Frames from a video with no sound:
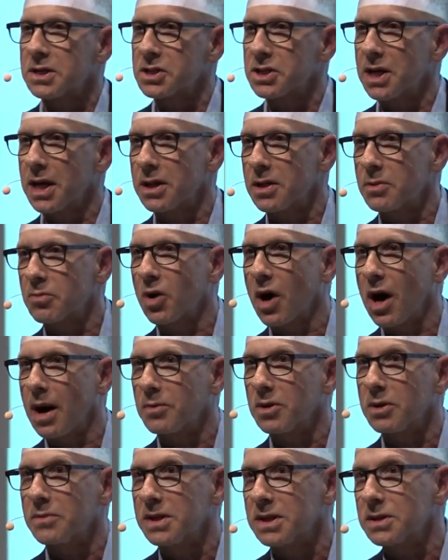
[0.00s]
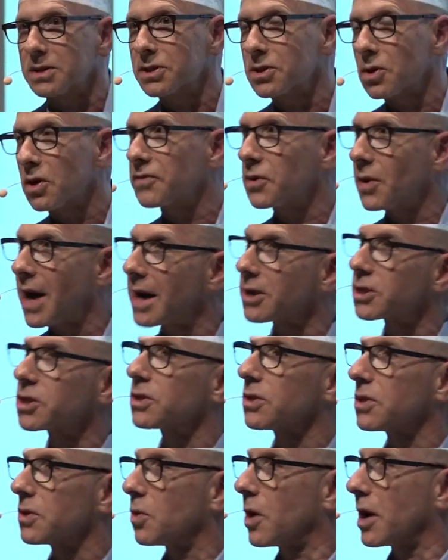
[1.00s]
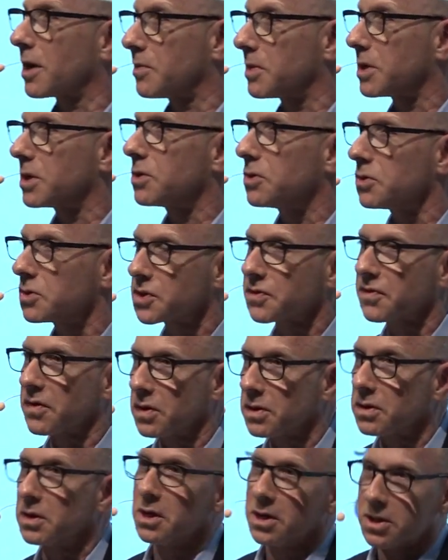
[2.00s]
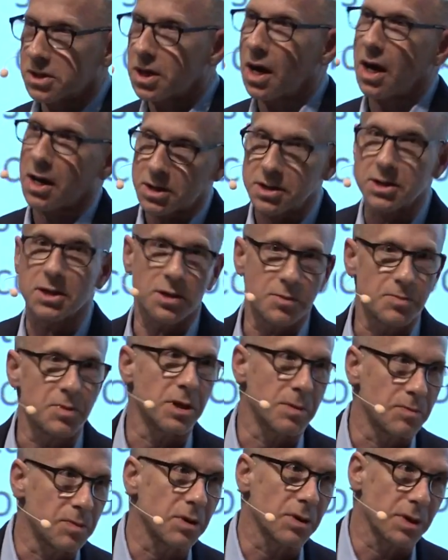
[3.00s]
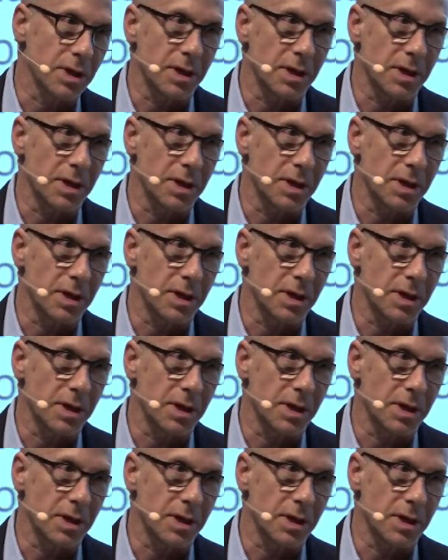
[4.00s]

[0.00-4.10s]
to say the problem is. So if you actually want to be useful, talk to the people